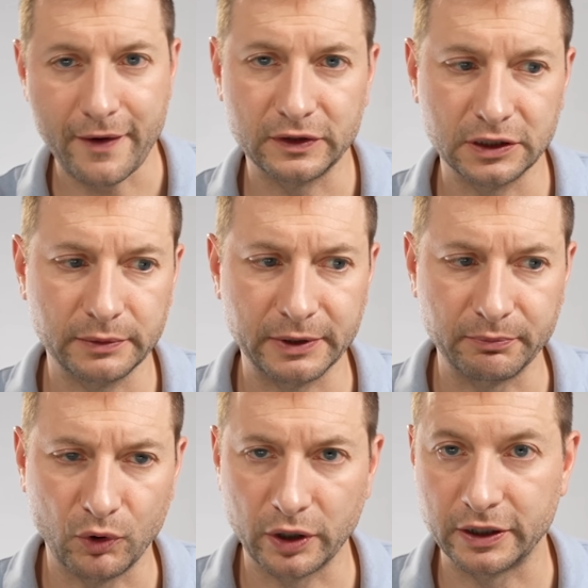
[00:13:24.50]
a little bit
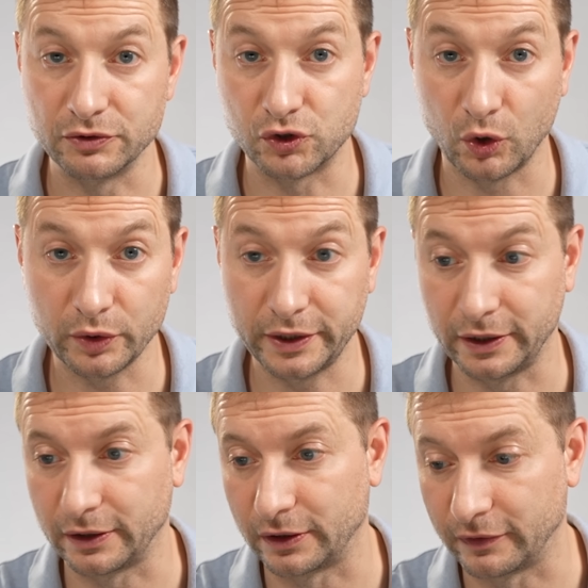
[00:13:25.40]
more control
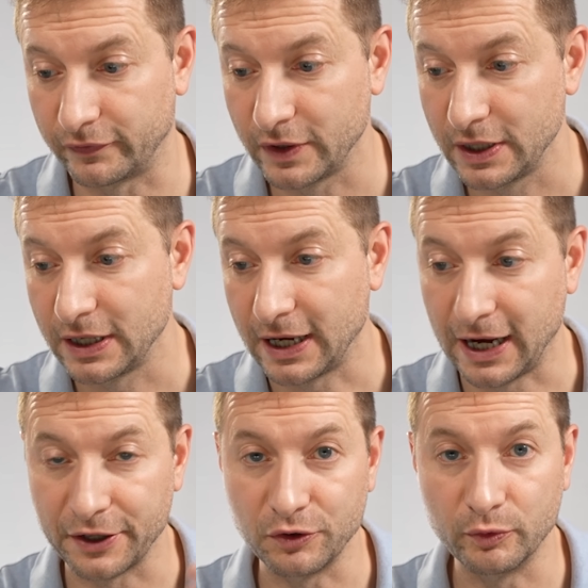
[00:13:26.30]
here of how
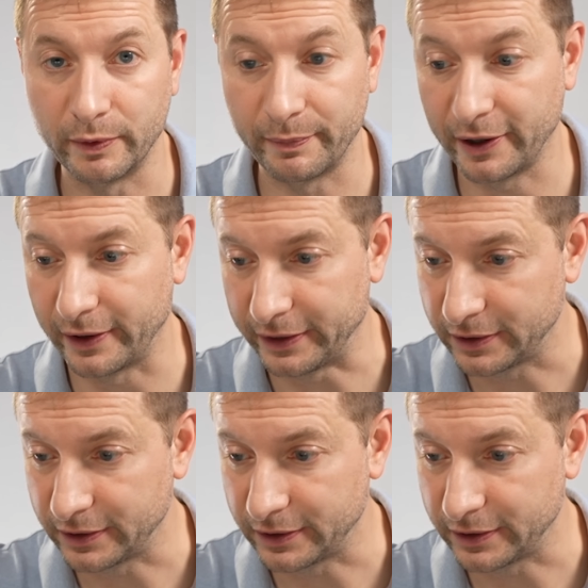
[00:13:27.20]
you prepare it.